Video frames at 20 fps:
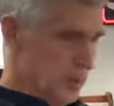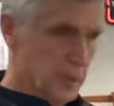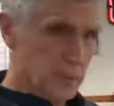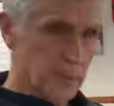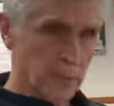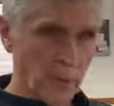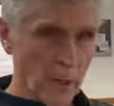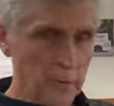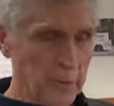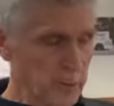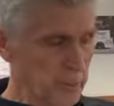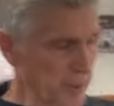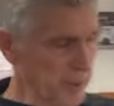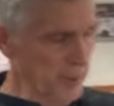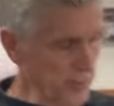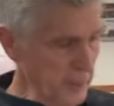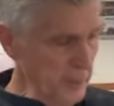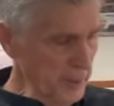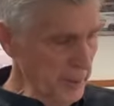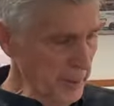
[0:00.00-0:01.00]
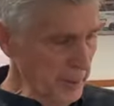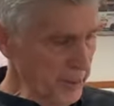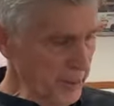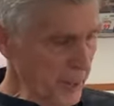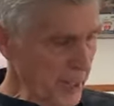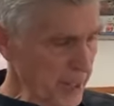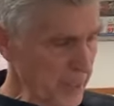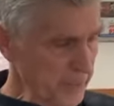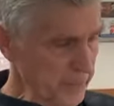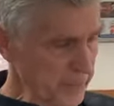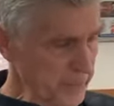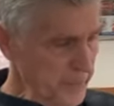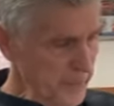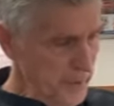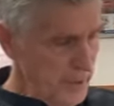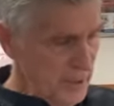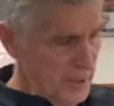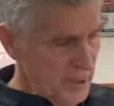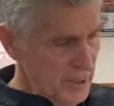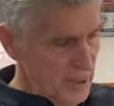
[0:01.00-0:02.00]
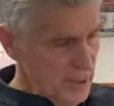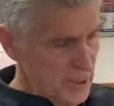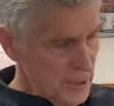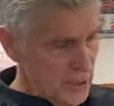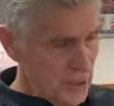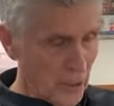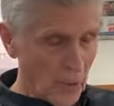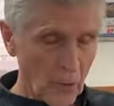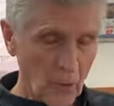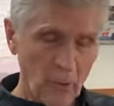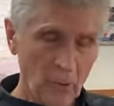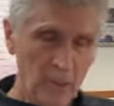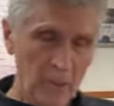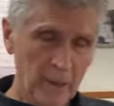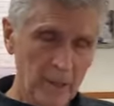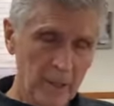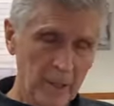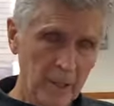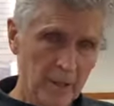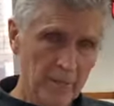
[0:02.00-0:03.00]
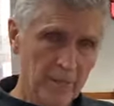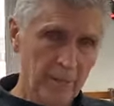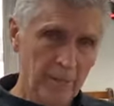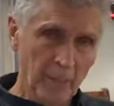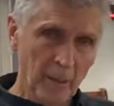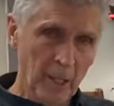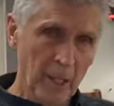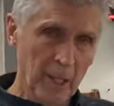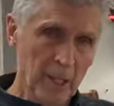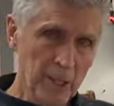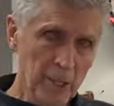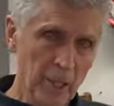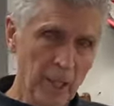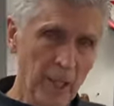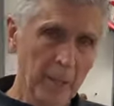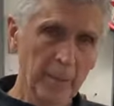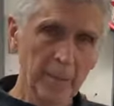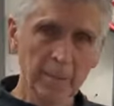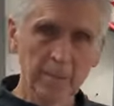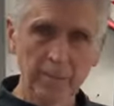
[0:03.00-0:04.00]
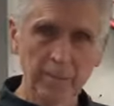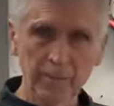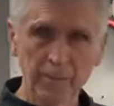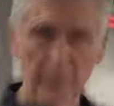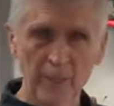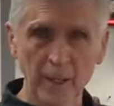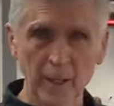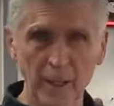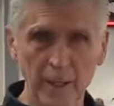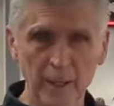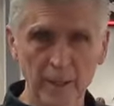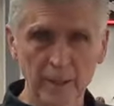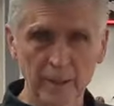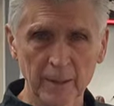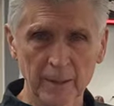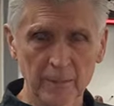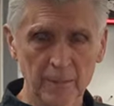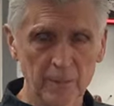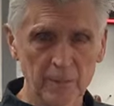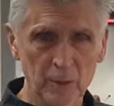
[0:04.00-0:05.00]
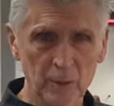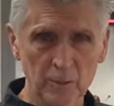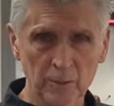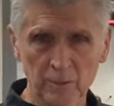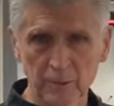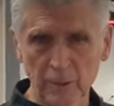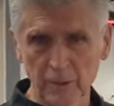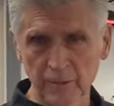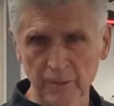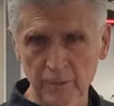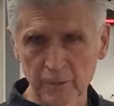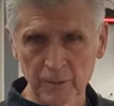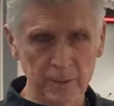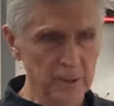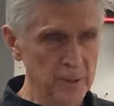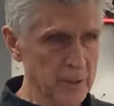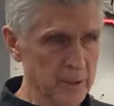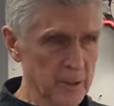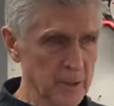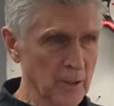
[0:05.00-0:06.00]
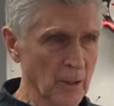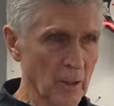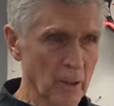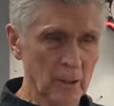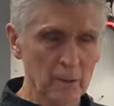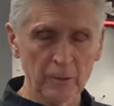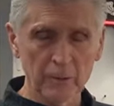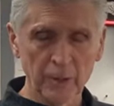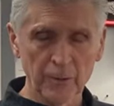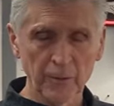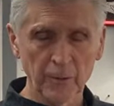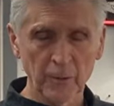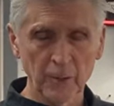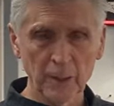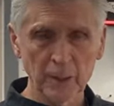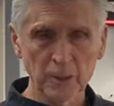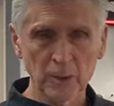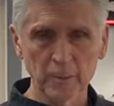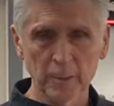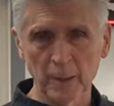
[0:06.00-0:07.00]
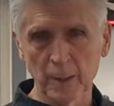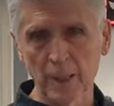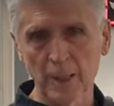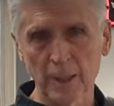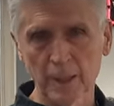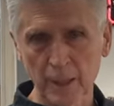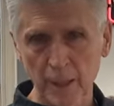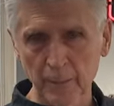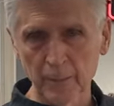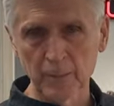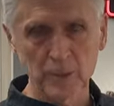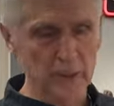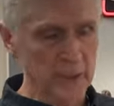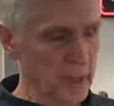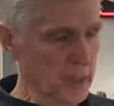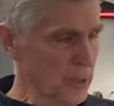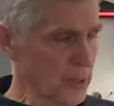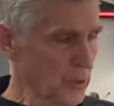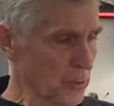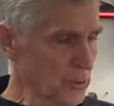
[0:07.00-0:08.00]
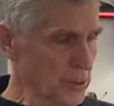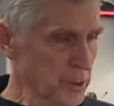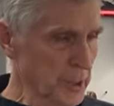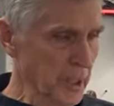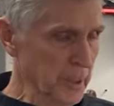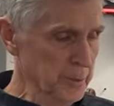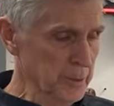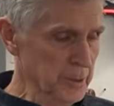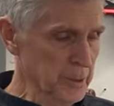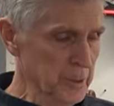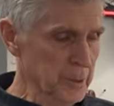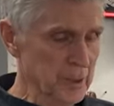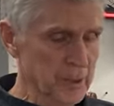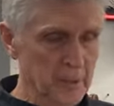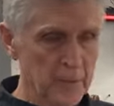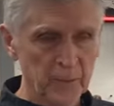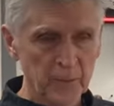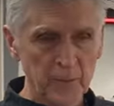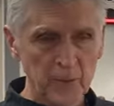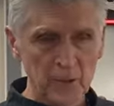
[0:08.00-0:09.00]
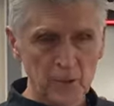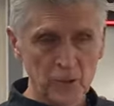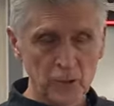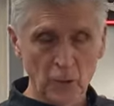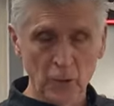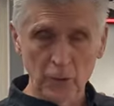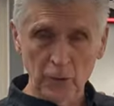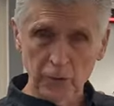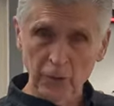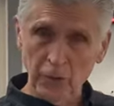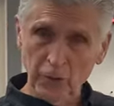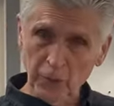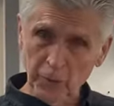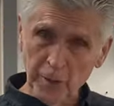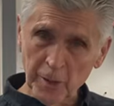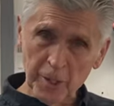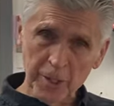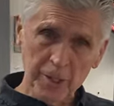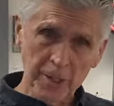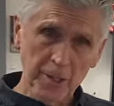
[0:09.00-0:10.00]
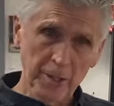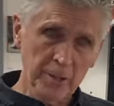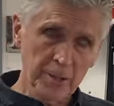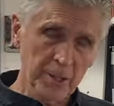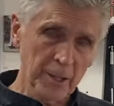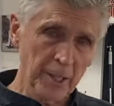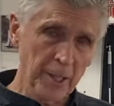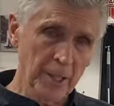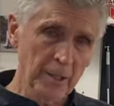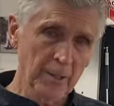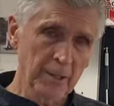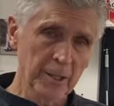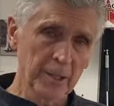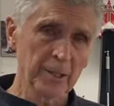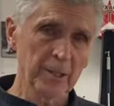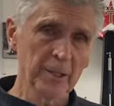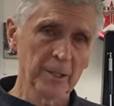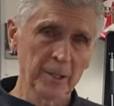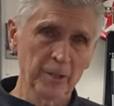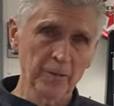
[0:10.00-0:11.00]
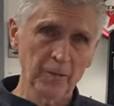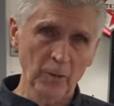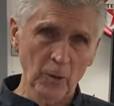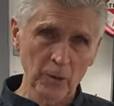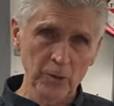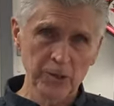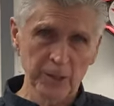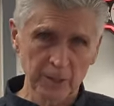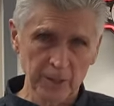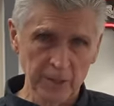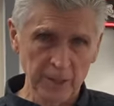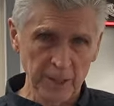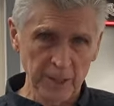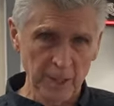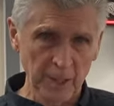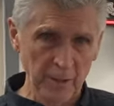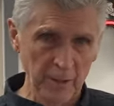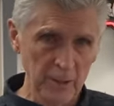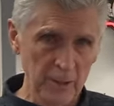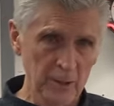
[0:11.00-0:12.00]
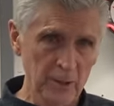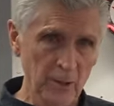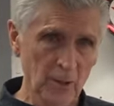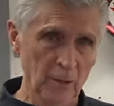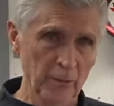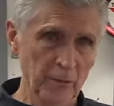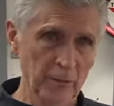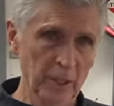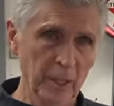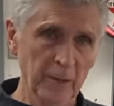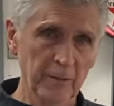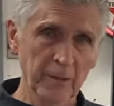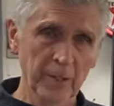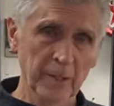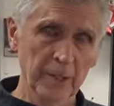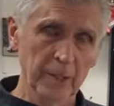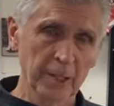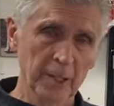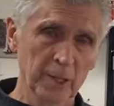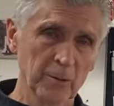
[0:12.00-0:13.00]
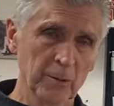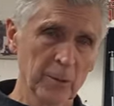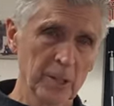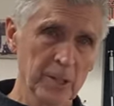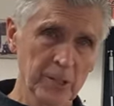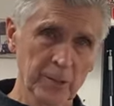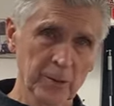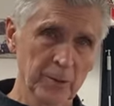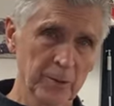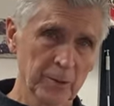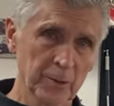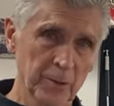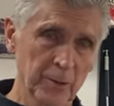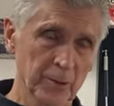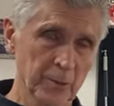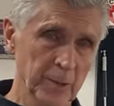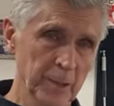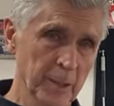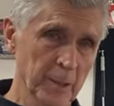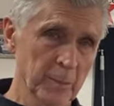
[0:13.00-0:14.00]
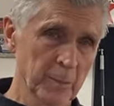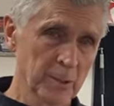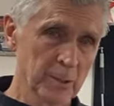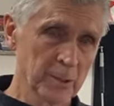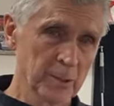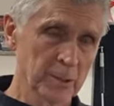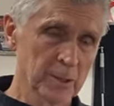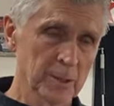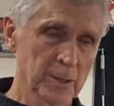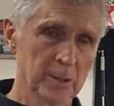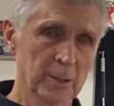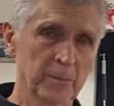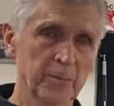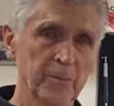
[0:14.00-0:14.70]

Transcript: this prompted me to remember that. So if you buy GM, and there's differences in all the differentials, but I once again know GMs. So there's a three series carrier and a four series carrier. So if you have any gear ratio in the three numbers,